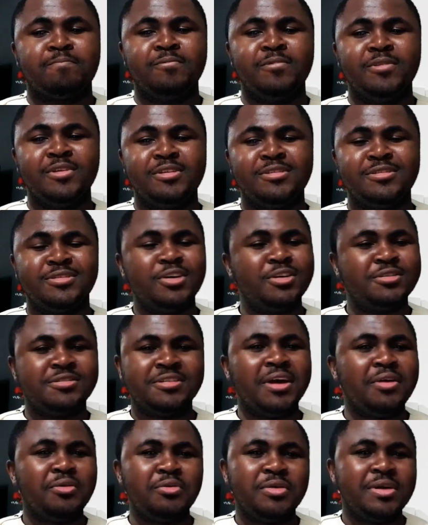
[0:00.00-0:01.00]
Such
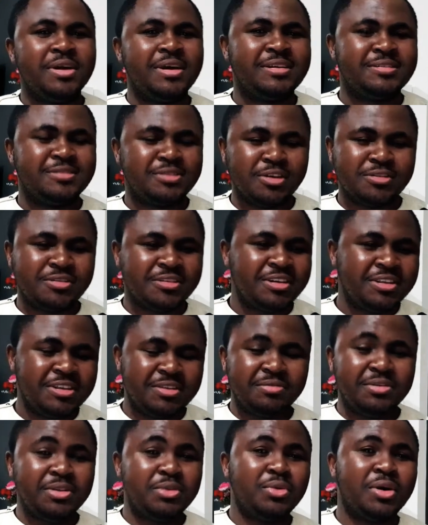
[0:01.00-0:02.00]
are rare. Such
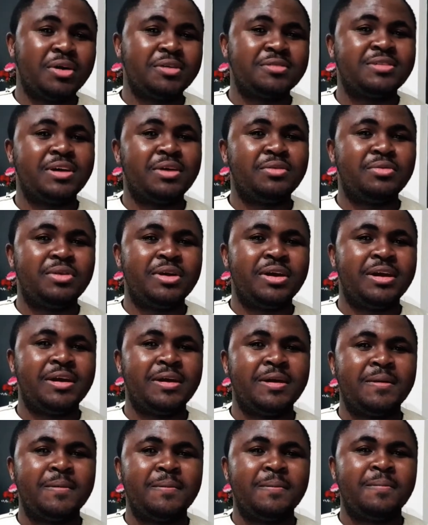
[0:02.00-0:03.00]
individuals are rare.
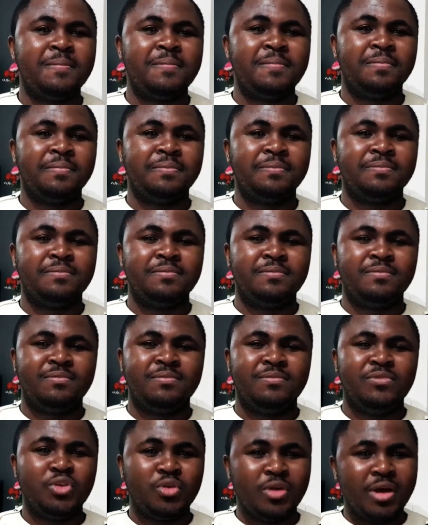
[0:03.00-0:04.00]

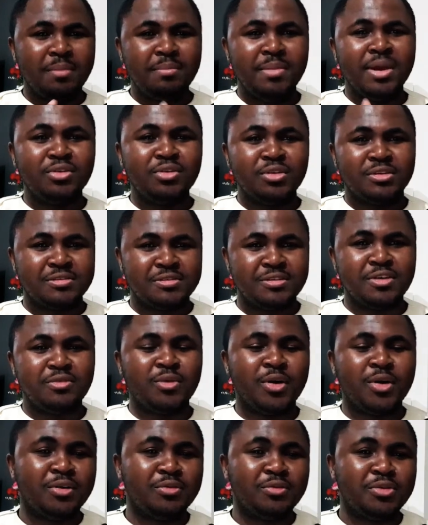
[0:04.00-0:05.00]
You can make yourself
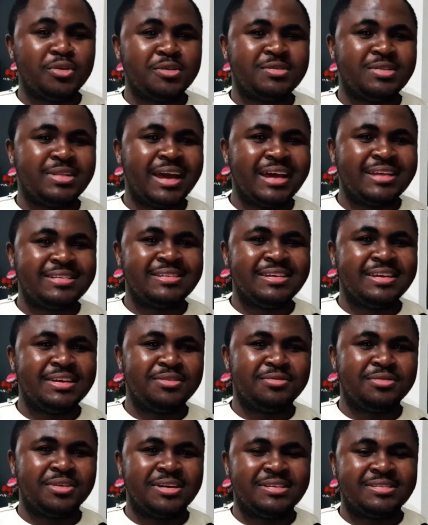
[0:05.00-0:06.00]
one of those light
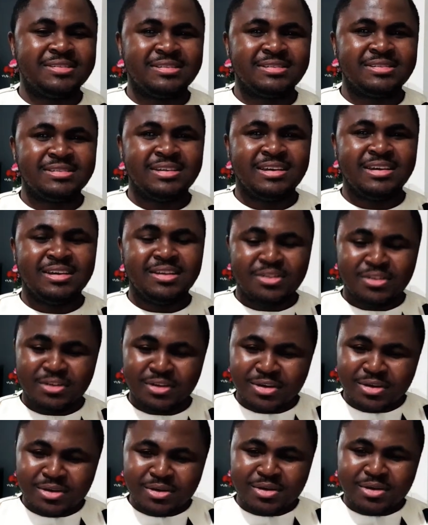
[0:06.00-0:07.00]
givers.
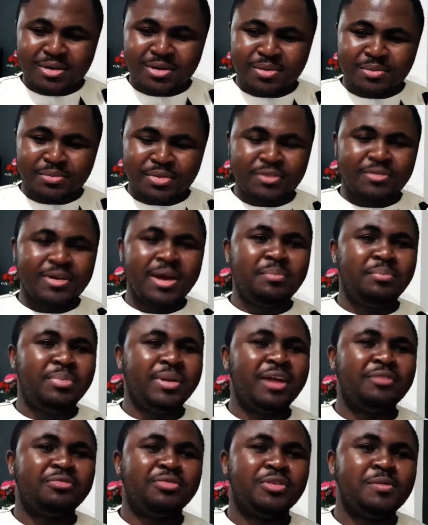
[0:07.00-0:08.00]
Provide
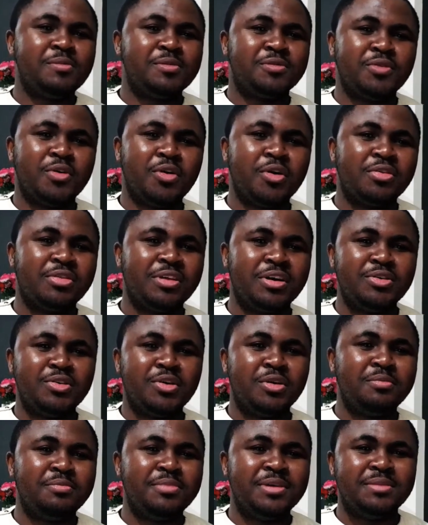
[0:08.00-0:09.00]
platforms for other
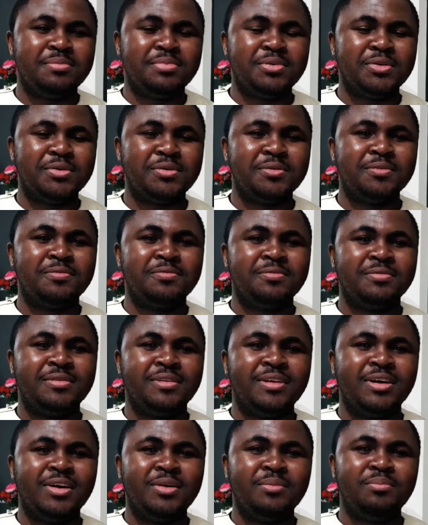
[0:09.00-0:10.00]
young people.
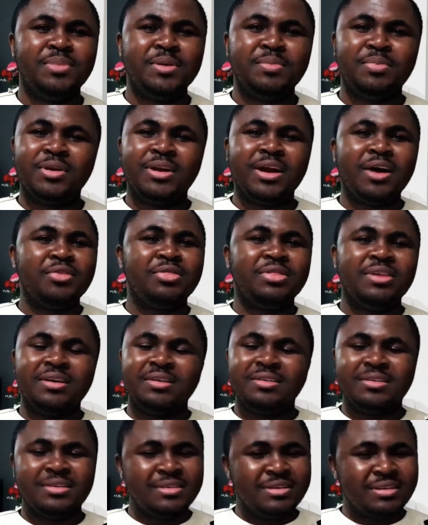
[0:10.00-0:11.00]
People out there,
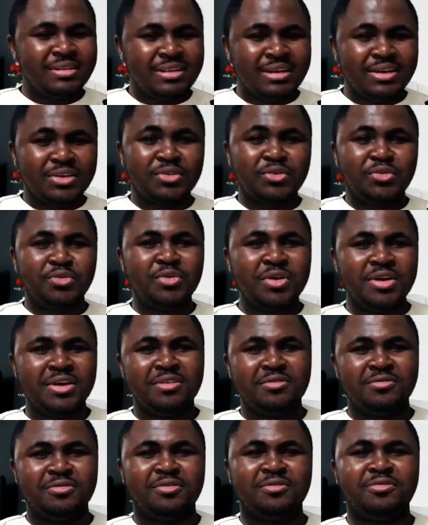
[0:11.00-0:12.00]
they
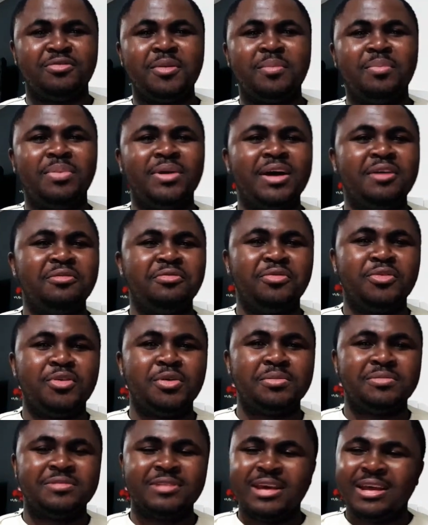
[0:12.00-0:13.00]
crave for
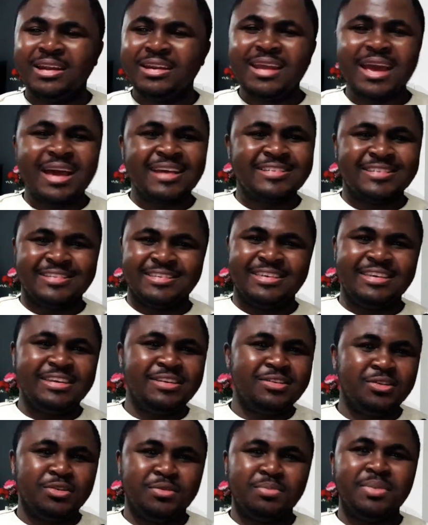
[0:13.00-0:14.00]
platforms. They are
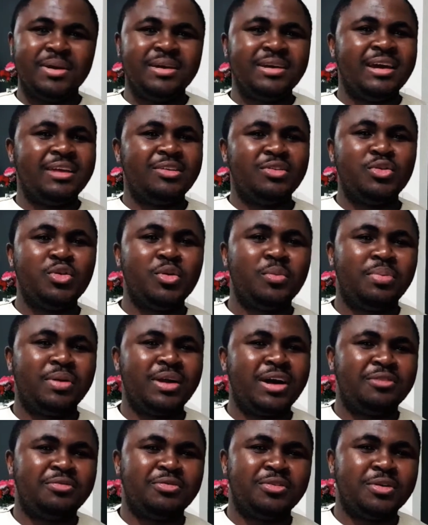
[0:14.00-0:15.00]
skilled, but yet no
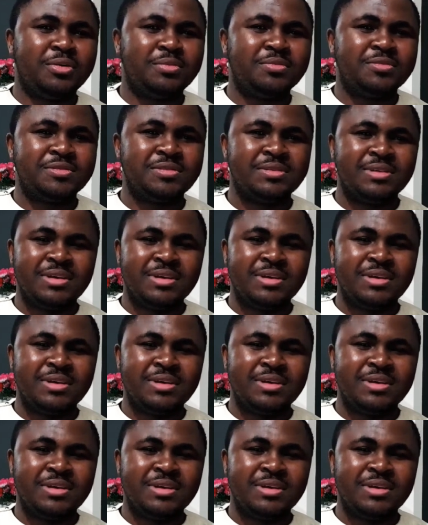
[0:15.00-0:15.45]
platforms.